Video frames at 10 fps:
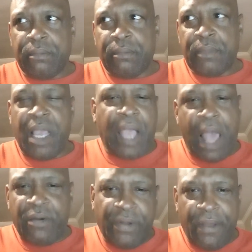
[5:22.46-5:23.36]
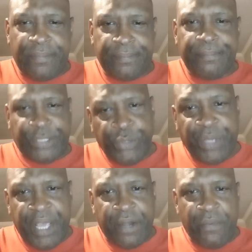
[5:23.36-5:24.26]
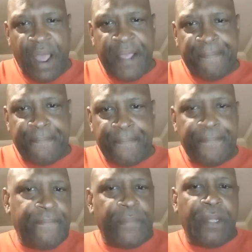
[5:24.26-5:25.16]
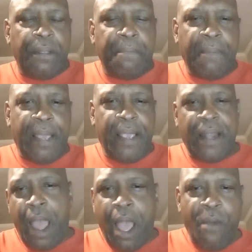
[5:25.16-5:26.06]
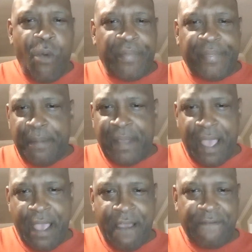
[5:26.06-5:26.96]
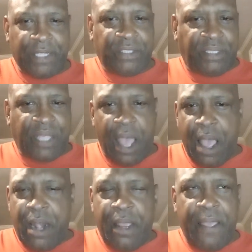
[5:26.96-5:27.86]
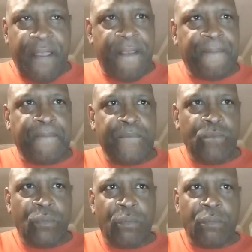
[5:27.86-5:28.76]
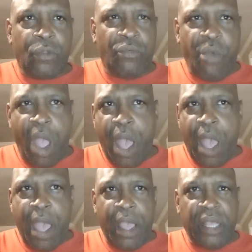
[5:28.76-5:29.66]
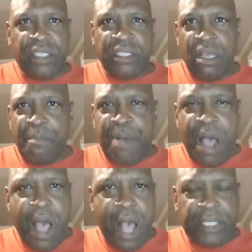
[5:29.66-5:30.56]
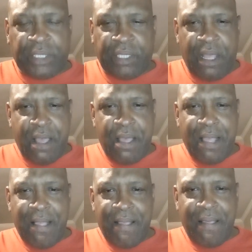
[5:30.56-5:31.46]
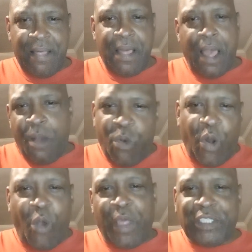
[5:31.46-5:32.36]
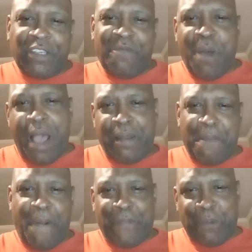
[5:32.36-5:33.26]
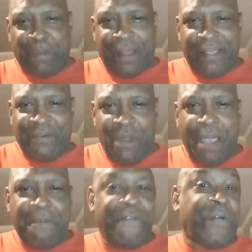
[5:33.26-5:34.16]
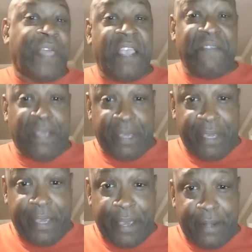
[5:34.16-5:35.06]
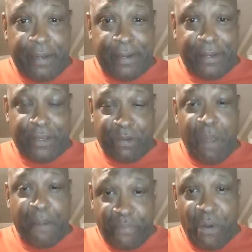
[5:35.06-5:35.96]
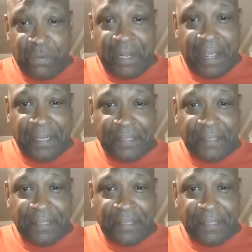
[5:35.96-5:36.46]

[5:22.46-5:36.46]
I don't know, but you get it, right? Man, I want them to have salad, rice, pasta. I want all that stuff piled up on their plate right before they even get to my proteins.